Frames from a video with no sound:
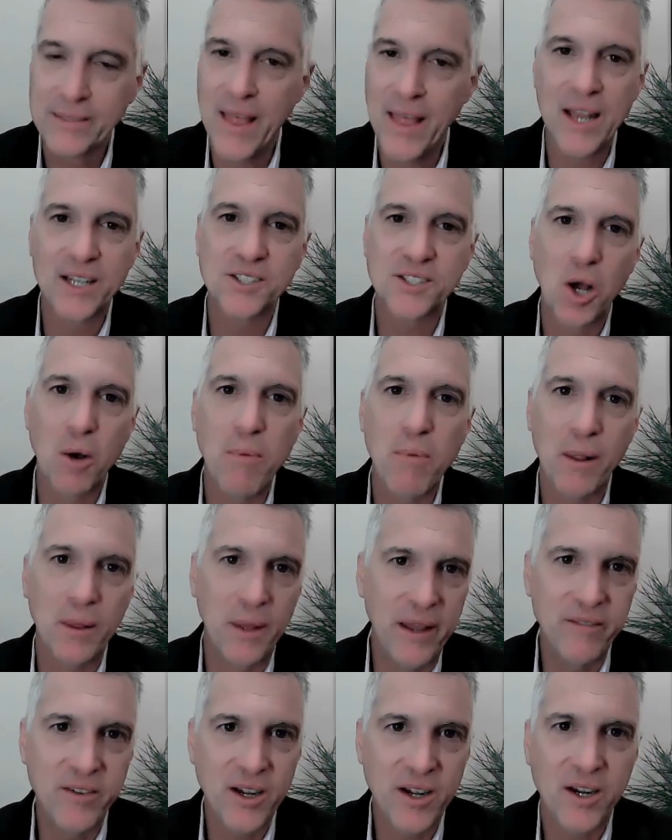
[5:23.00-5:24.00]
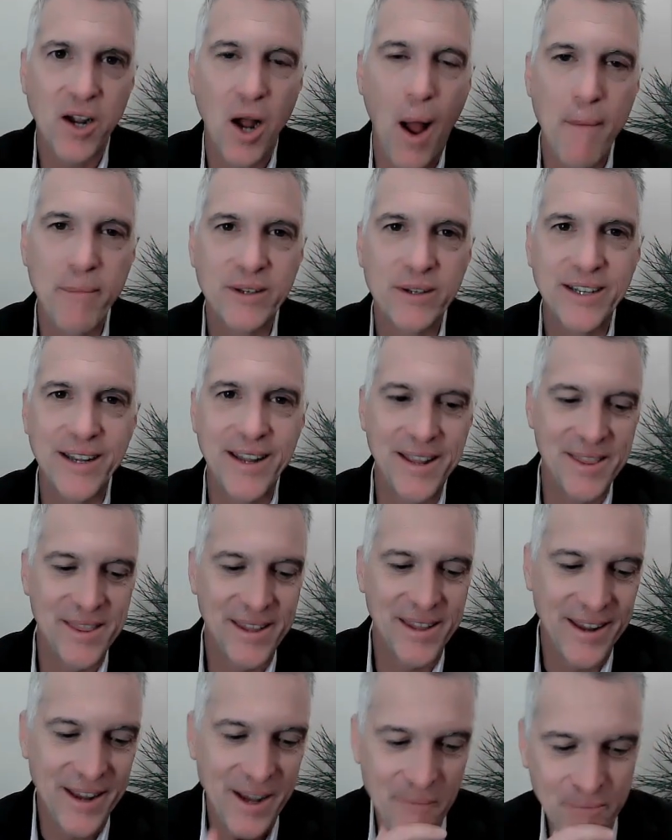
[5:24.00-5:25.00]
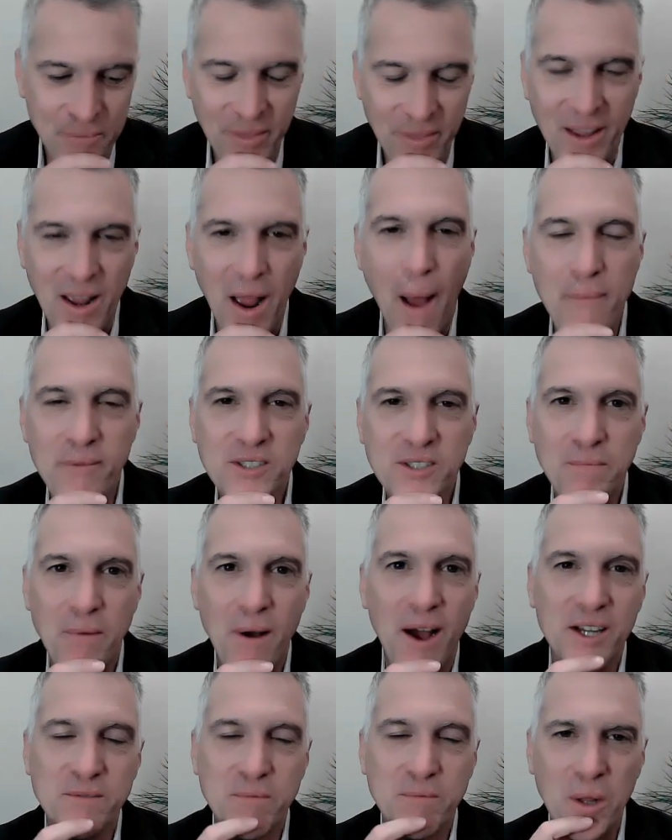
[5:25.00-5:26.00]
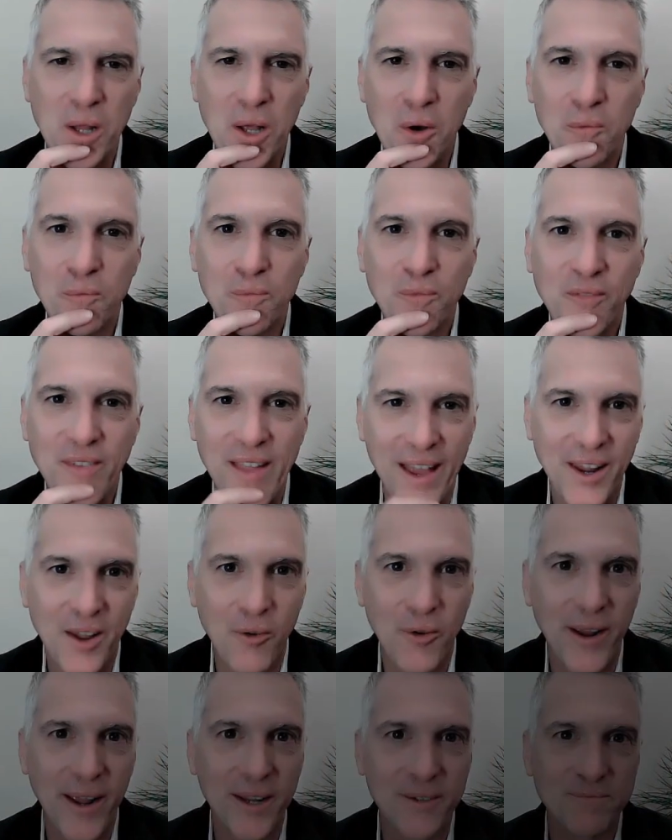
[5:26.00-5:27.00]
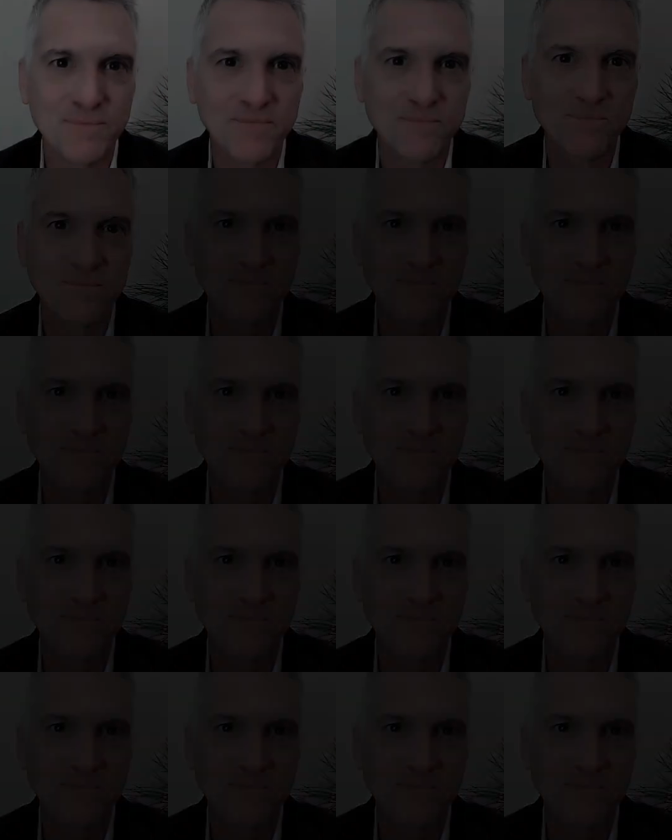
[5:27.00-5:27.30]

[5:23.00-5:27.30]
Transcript: let us know by leaving a comment in the comments box below. Thank you again.